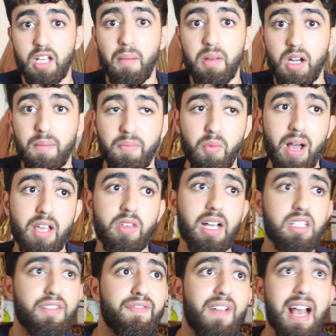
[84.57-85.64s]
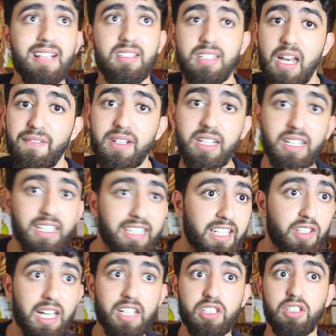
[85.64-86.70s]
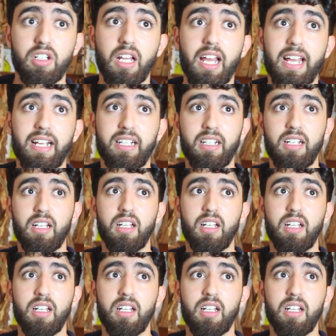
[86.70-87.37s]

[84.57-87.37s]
coming up while you guys are fasting and everything like that, you guys could like